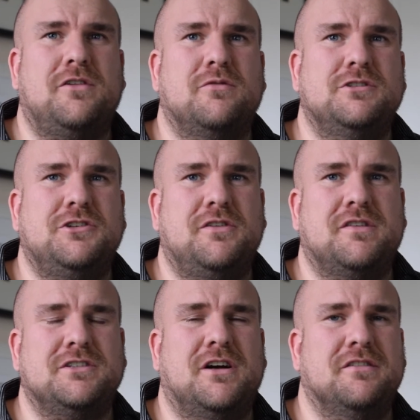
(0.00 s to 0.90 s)
to reduce
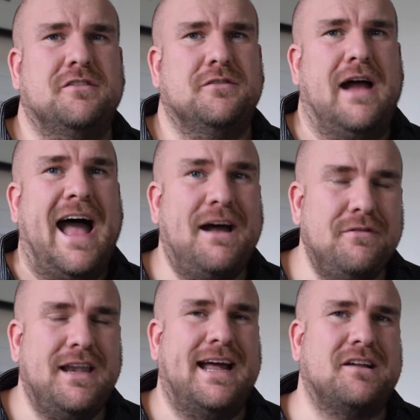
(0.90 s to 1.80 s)
the chance of
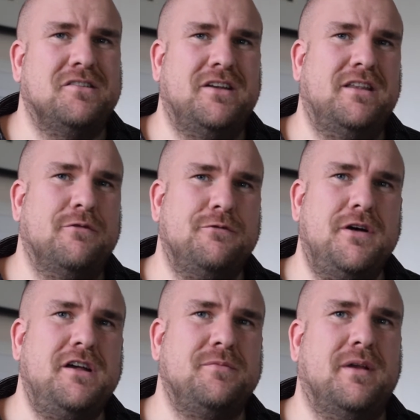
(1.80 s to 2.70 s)
having an accident in the
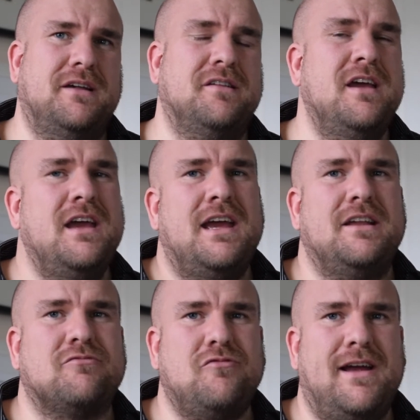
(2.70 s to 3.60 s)
first place
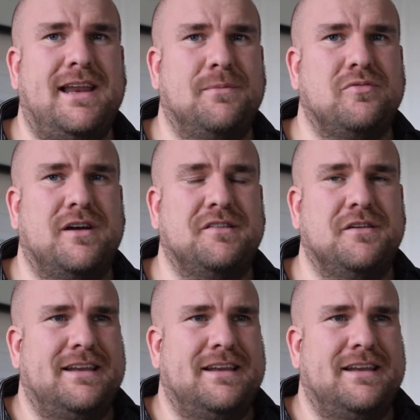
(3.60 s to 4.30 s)
is really impressive.